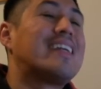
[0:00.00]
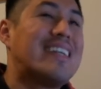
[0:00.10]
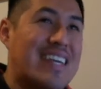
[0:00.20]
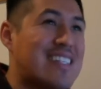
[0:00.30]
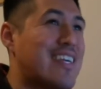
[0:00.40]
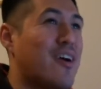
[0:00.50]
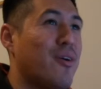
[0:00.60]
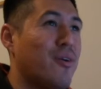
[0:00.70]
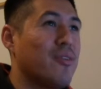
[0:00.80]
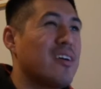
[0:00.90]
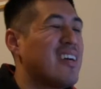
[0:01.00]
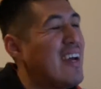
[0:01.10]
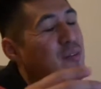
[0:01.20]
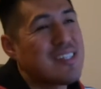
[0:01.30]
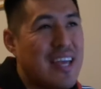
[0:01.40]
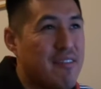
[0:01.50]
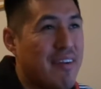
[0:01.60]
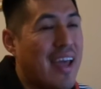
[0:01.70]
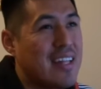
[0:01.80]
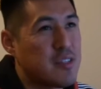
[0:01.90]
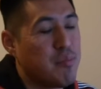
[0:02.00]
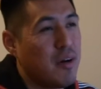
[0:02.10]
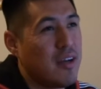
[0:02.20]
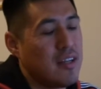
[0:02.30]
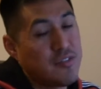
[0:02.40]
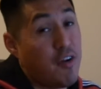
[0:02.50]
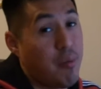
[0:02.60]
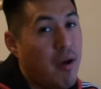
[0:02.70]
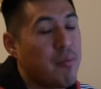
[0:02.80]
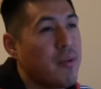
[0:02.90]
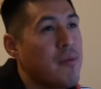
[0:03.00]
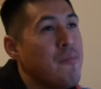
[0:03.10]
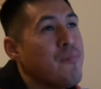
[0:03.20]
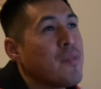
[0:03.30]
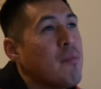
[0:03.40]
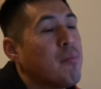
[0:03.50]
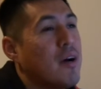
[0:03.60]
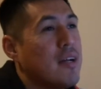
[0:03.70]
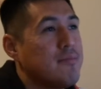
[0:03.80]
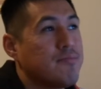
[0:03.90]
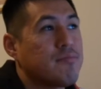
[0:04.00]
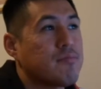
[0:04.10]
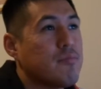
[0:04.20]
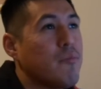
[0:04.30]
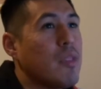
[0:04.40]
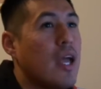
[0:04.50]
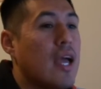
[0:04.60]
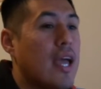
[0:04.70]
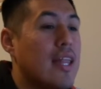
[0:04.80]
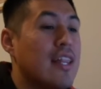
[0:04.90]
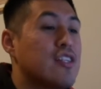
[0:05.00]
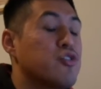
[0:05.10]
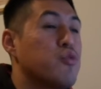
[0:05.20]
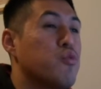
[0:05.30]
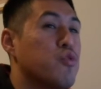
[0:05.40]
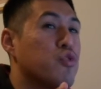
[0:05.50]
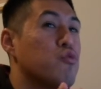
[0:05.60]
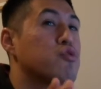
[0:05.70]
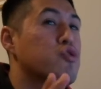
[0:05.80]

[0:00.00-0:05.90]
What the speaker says: detailed, I wouldn't say advanced, but it's very popular. But it lets you do